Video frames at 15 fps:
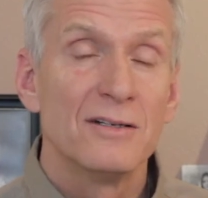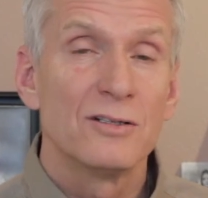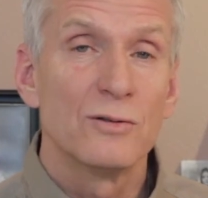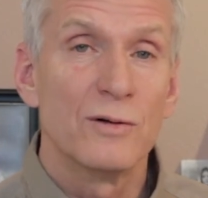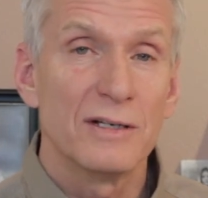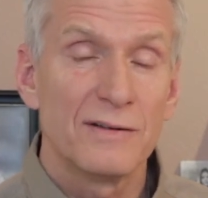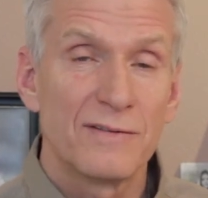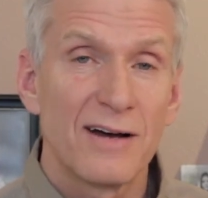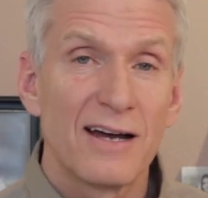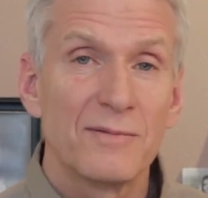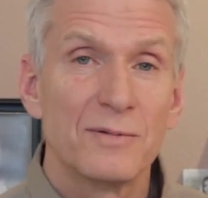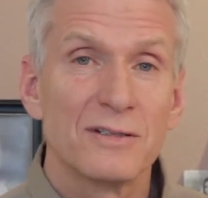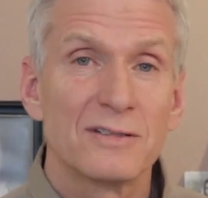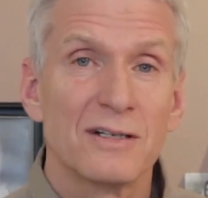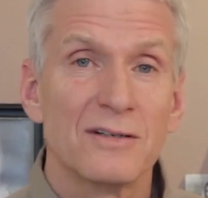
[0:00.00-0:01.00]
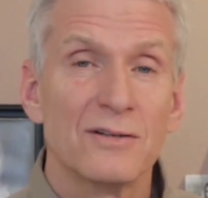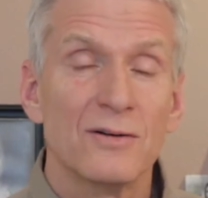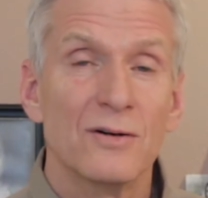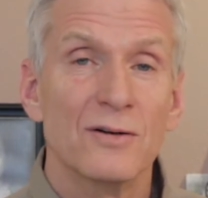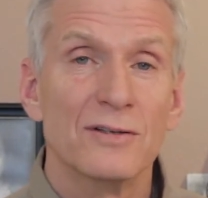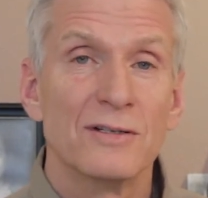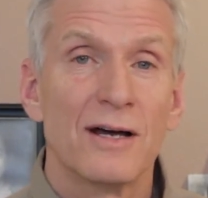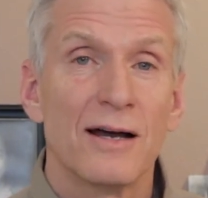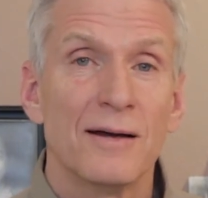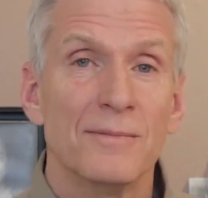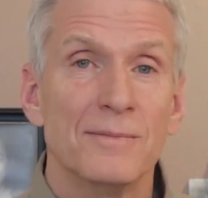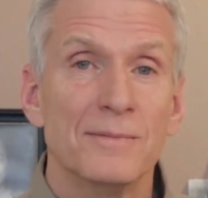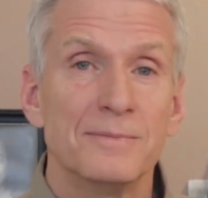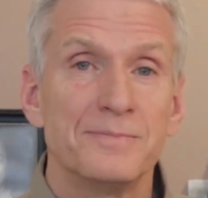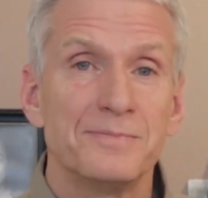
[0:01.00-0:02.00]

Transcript: 25% of the whole time.